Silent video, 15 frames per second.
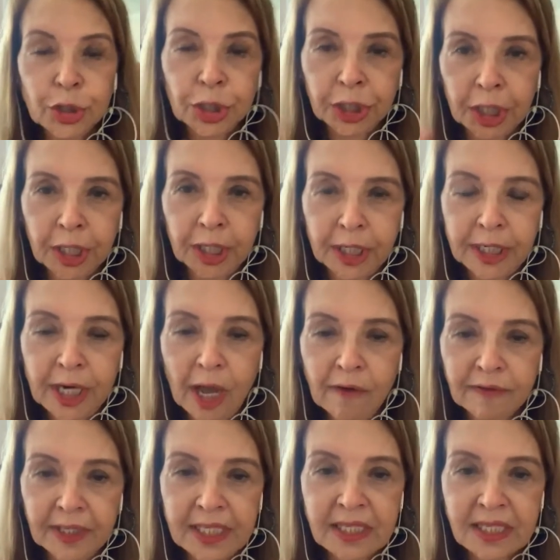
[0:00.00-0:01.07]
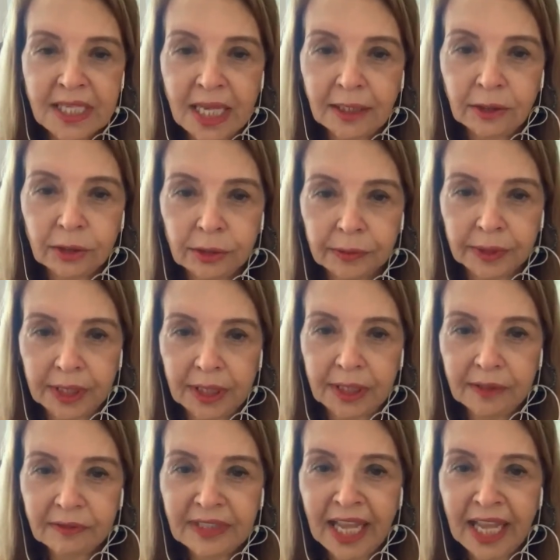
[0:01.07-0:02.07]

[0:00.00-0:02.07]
turn of the century,